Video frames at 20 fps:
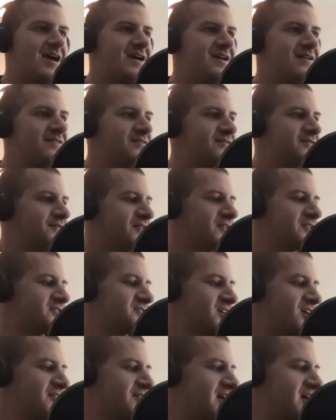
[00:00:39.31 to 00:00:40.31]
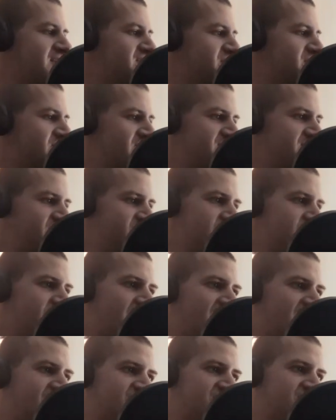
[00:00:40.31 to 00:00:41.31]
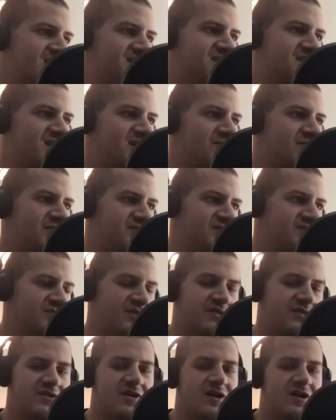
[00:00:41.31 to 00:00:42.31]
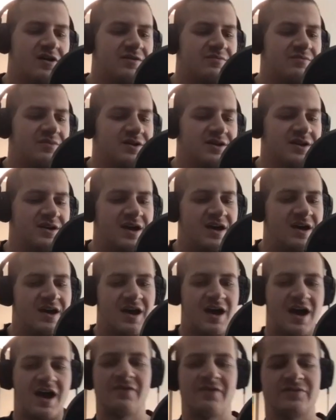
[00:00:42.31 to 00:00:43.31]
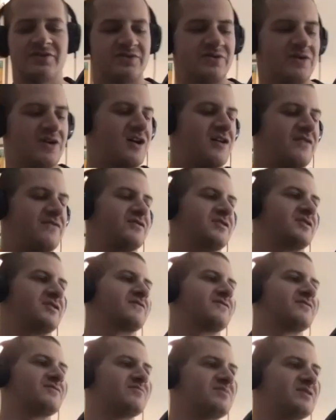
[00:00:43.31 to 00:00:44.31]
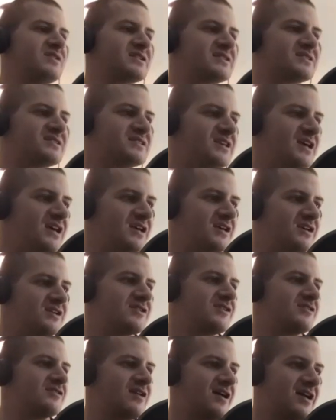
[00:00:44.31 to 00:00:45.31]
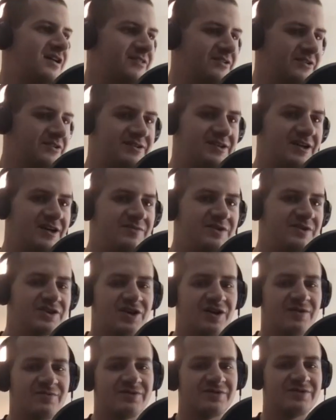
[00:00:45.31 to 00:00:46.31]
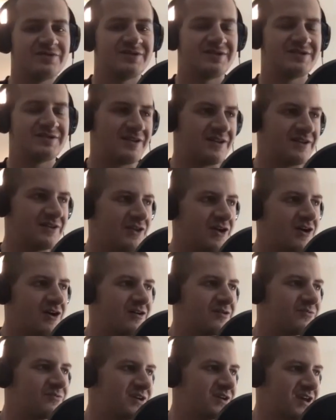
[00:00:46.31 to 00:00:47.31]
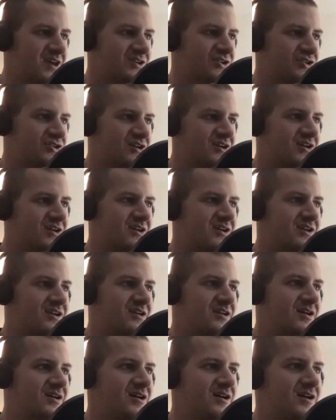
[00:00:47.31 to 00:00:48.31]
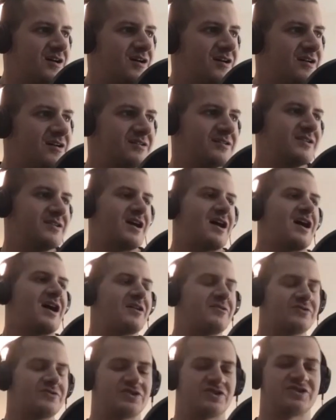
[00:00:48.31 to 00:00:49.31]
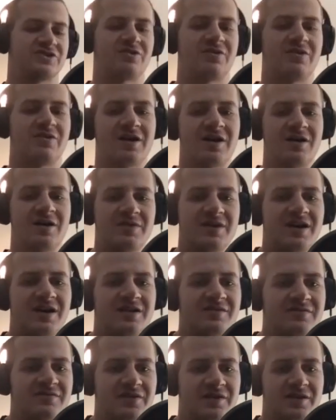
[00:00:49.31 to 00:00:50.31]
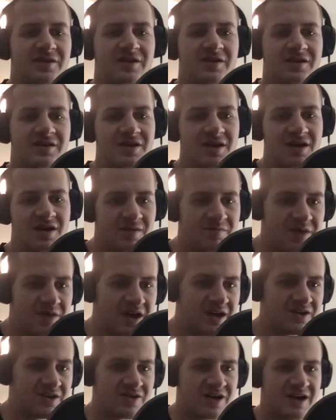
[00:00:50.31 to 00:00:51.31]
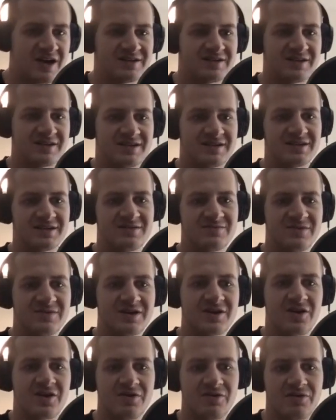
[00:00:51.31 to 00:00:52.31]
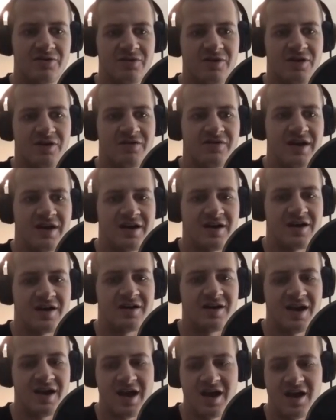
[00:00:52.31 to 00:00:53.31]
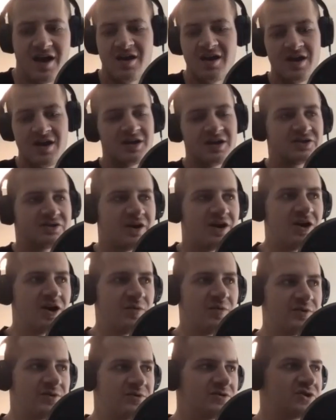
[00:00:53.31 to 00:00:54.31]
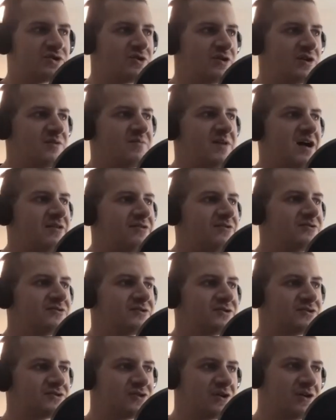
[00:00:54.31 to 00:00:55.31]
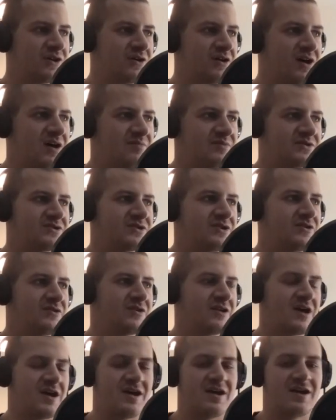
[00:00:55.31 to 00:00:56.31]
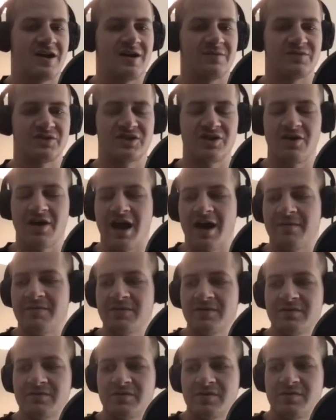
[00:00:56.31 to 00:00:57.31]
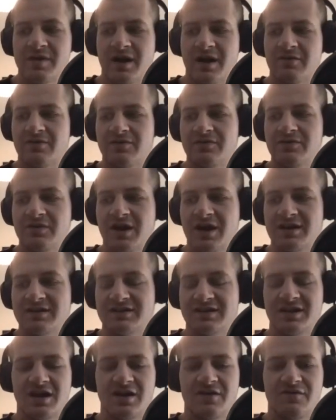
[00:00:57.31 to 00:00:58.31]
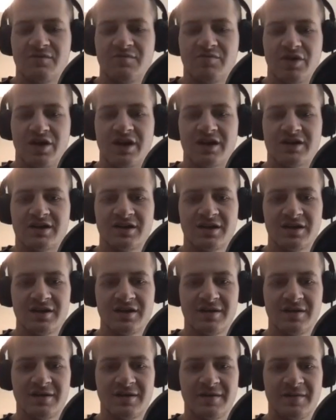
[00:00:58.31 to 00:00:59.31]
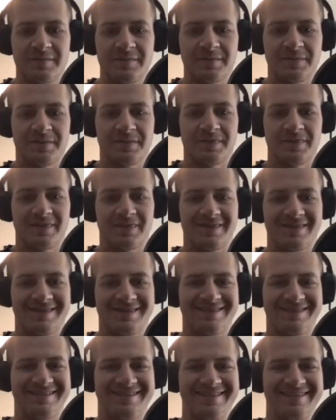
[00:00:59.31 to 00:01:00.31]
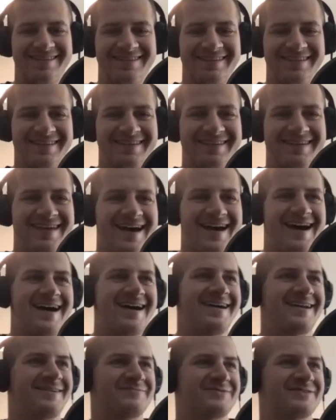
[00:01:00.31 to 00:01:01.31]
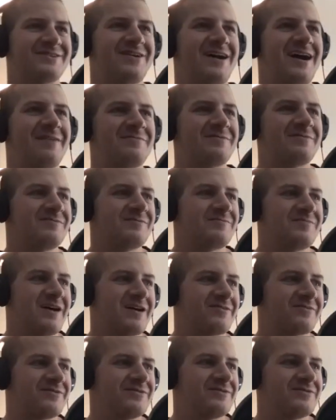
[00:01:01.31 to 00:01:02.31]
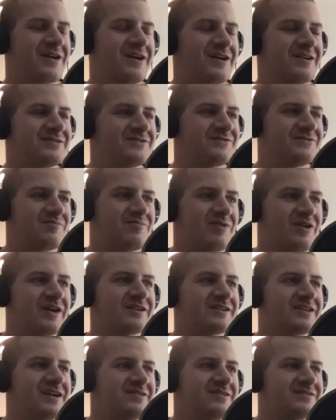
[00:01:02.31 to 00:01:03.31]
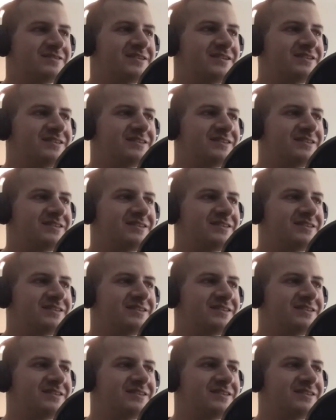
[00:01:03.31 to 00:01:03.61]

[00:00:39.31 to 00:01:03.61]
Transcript: And first off, I just wanted to apologize that I wasn't with y'all on Monday. I was recovering from being sick, had a little tummy troubles, long weekend drinking. I was just throwing up, and I didn't feel like making you guys listen to me go through all of that on air. So I hope you enjoyed Matthew's solo episode, and I'm so happy to be back with you guys. And Matthew is happy that Kyle is back. Yeah, and I'm so happy to be back with you guys for breakdowns